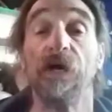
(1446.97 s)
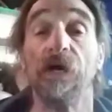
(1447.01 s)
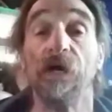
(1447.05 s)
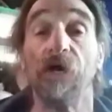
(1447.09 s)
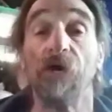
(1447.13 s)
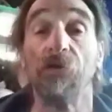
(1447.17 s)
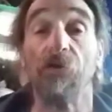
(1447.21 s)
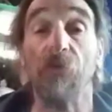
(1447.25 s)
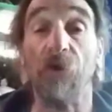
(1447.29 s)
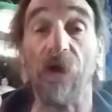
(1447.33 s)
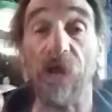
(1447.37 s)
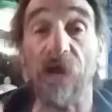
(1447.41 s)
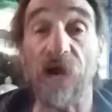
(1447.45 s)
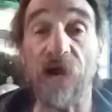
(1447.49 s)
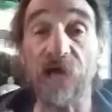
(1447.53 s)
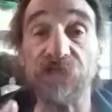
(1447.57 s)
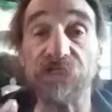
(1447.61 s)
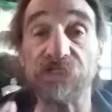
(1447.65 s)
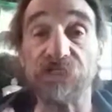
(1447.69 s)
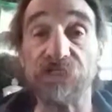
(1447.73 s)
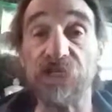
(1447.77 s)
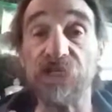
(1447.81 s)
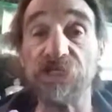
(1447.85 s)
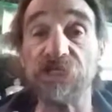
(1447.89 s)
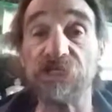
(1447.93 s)
When I
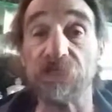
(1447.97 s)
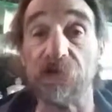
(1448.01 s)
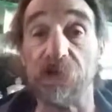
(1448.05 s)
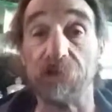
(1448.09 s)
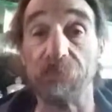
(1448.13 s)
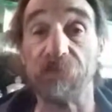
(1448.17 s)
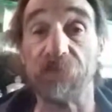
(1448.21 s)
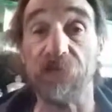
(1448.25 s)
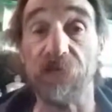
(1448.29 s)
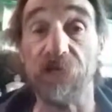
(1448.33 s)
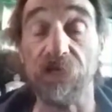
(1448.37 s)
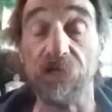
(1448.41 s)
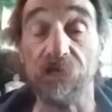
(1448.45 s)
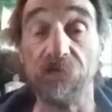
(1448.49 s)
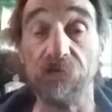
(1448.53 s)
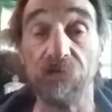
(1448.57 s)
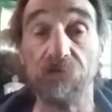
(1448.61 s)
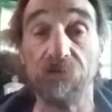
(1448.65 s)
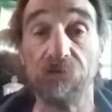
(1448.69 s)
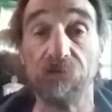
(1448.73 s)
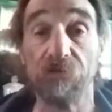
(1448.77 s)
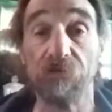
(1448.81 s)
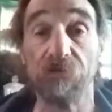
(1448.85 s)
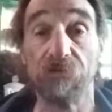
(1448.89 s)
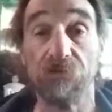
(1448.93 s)
see something,
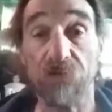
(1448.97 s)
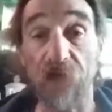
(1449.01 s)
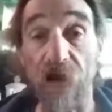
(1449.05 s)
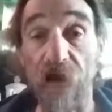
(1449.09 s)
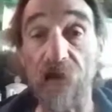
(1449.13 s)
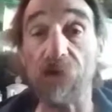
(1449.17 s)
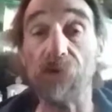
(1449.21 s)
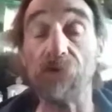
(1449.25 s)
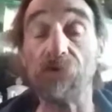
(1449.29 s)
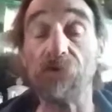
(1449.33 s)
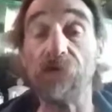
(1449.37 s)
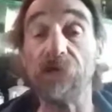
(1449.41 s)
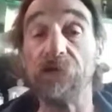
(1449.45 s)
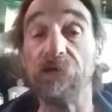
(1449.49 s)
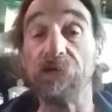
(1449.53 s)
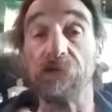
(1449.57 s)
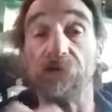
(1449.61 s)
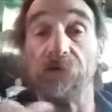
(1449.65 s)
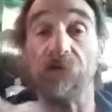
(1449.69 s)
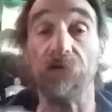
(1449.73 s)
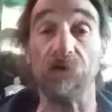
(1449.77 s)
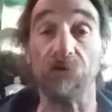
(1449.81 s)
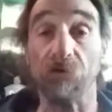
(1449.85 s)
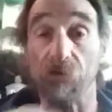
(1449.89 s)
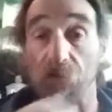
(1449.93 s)
not only
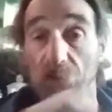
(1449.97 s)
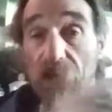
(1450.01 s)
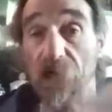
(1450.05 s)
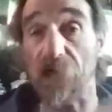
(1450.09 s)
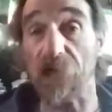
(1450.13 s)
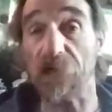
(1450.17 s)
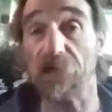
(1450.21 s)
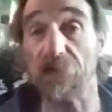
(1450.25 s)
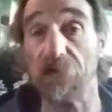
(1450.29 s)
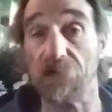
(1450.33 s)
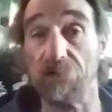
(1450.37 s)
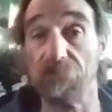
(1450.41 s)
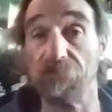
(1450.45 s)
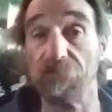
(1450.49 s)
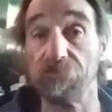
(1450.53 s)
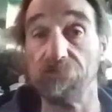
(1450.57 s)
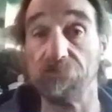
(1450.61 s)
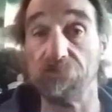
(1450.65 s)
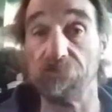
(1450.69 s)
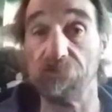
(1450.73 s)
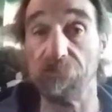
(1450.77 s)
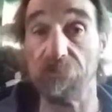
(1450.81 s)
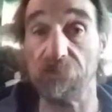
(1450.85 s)
will I come